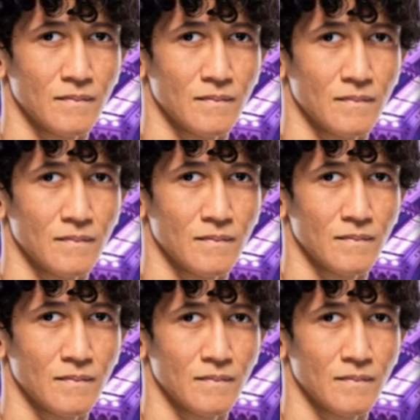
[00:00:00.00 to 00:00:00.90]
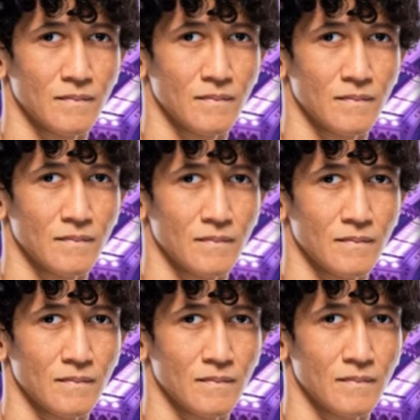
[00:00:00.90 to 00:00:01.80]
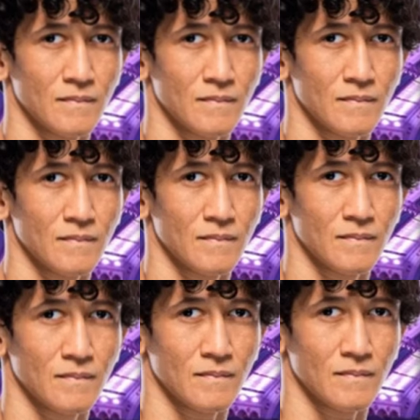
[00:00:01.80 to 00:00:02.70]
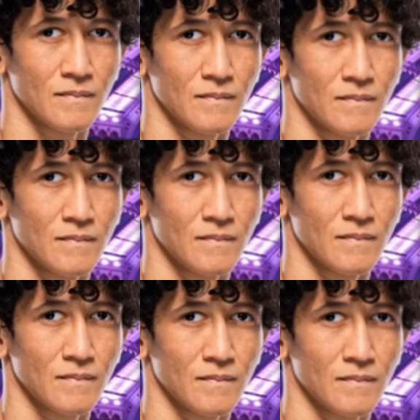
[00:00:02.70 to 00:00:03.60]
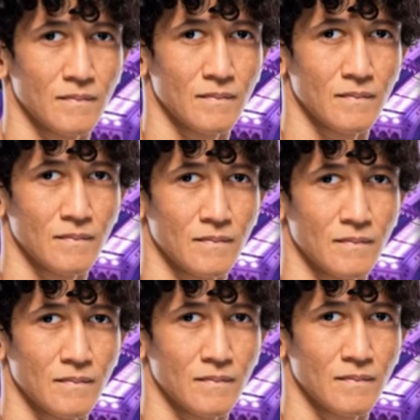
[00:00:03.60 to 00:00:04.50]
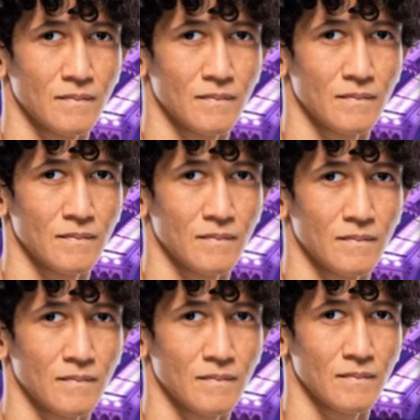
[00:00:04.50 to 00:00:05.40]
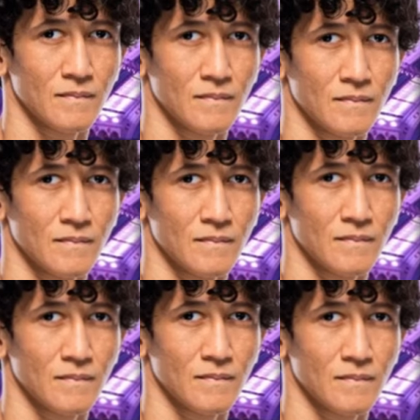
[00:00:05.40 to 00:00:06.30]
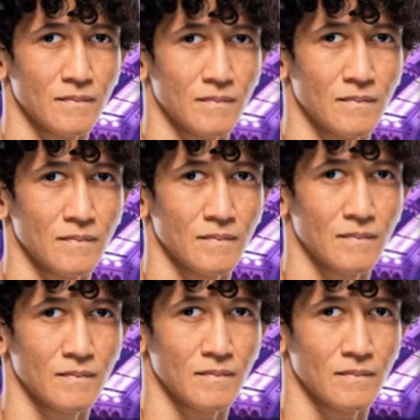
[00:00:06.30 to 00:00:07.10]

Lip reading: The person shown says nothing.